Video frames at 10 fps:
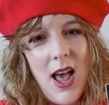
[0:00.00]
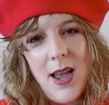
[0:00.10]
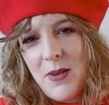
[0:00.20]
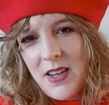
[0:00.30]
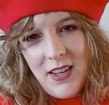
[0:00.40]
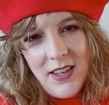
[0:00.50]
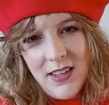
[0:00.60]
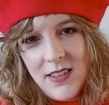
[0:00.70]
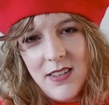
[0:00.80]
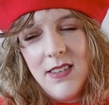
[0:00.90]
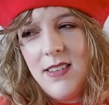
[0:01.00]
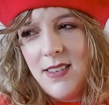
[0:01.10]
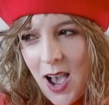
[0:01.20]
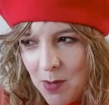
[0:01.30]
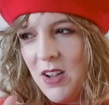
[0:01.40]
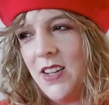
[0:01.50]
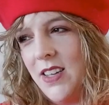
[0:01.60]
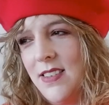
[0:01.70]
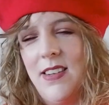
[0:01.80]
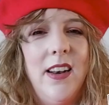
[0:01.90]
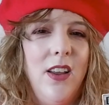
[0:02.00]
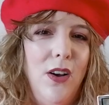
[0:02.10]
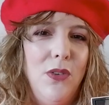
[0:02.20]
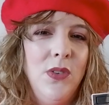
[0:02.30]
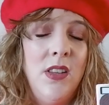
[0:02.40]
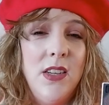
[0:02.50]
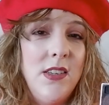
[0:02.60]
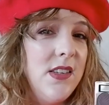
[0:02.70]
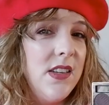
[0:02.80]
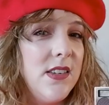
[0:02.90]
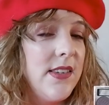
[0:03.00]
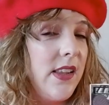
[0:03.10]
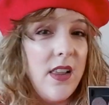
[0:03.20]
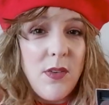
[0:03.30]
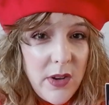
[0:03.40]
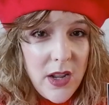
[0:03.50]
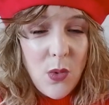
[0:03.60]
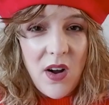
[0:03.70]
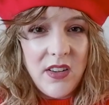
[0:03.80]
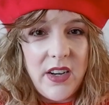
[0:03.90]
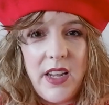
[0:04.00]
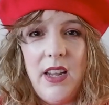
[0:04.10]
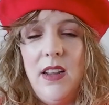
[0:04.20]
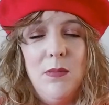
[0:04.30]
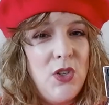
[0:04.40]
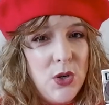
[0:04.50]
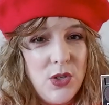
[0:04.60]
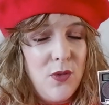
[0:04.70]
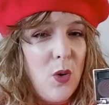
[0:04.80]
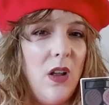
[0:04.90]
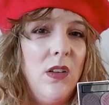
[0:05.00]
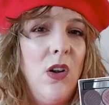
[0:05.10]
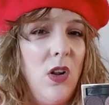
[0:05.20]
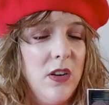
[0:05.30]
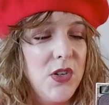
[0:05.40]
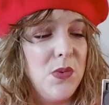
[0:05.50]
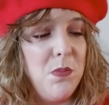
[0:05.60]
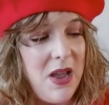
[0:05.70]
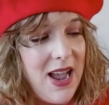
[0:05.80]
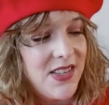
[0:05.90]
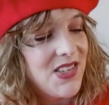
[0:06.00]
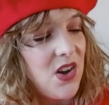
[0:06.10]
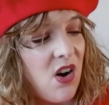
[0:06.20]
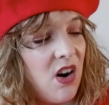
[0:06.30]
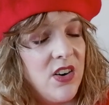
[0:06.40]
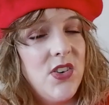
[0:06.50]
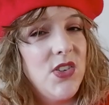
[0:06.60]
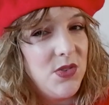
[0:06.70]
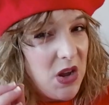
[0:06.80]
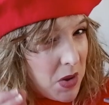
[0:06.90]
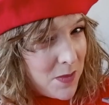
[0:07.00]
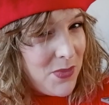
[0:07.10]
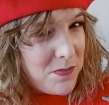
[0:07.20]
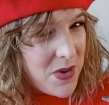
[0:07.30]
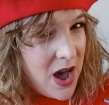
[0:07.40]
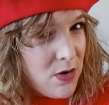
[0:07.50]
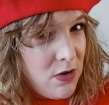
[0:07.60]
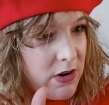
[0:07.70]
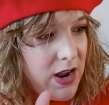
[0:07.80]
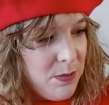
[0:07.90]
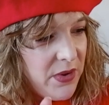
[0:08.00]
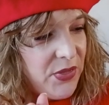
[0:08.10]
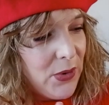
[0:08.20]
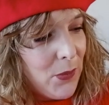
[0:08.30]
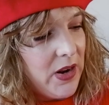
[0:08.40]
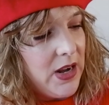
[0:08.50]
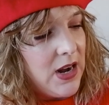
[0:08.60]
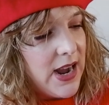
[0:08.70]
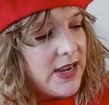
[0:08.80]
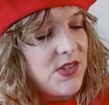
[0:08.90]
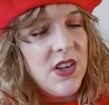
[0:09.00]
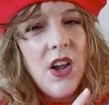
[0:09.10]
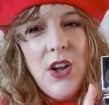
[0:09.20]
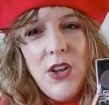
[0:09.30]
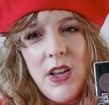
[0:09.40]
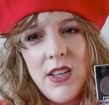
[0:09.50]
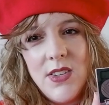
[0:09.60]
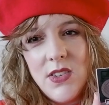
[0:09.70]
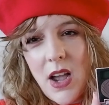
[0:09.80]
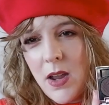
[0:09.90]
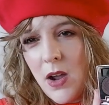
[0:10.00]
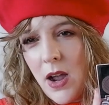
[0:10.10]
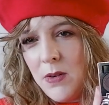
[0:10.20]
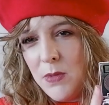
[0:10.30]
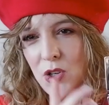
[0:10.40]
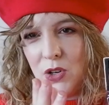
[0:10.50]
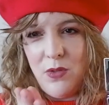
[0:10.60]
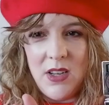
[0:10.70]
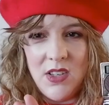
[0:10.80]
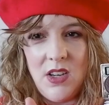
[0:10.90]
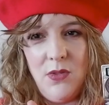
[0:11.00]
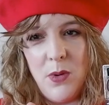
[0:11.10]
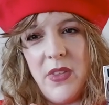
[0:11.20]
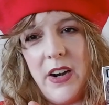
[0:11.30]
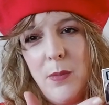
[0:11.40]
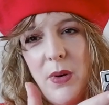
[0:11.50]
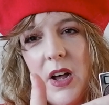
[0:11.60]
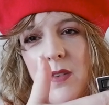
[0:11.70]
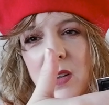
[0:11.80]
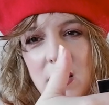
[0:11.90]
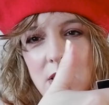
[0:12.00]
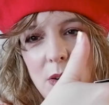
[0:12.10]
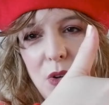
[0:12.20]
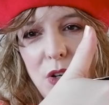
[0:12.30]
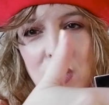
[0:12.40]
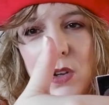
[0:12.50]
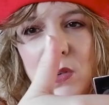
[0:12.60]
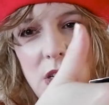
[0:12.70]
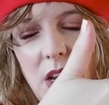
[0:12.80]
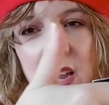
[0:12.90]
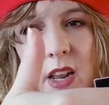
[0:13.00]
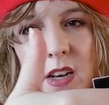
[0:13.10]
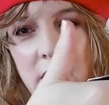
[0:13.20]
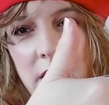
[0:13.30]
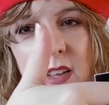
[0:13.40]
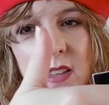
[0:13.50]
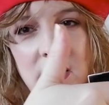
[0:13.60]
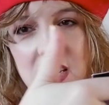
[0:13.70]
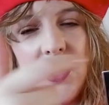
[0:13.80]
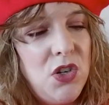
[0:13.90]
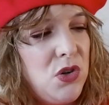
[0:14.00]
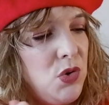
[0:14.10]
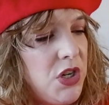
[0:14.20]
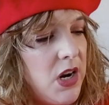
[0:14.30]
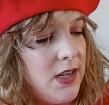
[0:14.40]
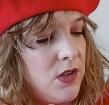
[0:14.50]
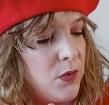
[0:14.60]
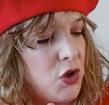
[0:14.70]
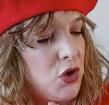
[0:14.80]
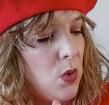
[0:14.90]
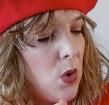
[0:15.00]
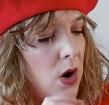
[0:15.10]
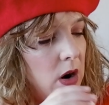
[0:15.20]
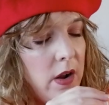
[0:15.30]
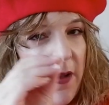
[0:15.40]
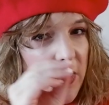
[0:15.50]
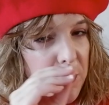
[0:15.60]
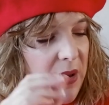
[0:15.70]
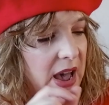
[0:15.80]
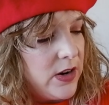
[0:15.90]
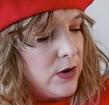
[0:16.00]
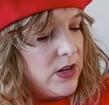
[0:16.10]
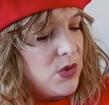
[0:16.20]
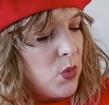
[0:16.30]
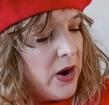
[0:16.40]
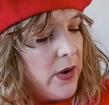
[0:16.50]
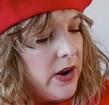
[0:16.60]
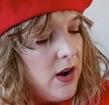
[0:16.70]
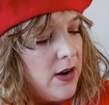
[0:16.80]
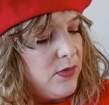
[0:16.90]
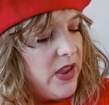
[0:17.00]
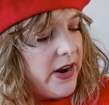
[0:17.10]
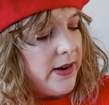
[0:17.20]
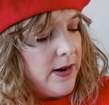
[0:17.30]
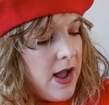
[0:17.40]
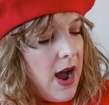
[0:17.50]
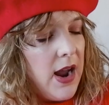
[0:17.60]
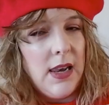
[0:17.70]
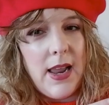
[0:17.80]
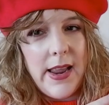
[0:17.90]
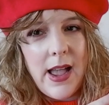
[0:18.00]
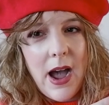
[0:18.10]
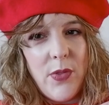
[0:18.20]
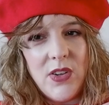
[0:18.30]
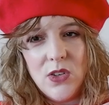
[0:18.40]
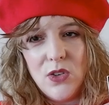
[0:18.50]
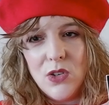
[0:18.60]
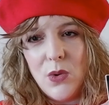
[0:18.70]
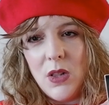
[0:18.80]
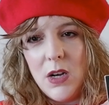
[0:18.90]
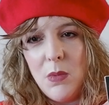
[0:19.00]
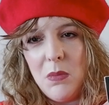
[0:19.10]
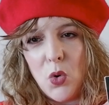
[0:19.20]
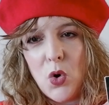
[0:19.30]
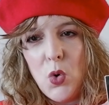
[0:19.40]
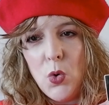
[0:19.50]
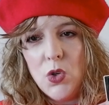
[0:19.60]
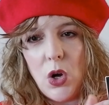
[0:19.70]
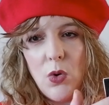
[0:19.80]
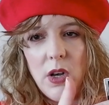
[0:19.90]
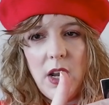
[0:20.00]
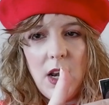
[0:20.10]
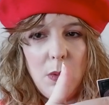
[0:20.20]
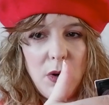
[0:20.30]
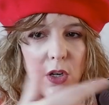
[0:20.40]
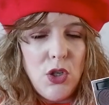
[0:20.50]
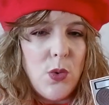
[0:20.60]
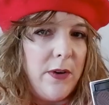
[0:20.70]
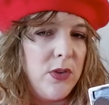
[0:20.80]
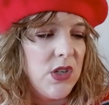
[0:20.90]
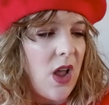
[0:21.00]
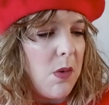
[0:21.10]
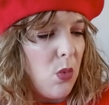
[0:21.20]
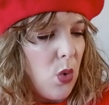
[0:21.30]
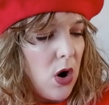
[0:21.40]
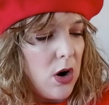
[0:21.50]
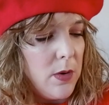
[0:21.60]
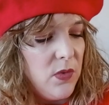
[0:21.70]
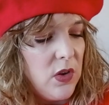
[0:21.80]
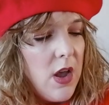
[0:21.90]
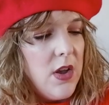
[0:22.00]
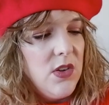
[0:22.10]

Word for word: I mean, I'm not gonna say no. This is lovely quality. Dose of Colors mattes are a bit powdery, but they're really nice. You can, I'm not sure if you can see from there, but I've got some good use in these two shades for sure. The pattern is wearing off there. I like how this is also a little bit more cool toned leaning, but you do have some warmth.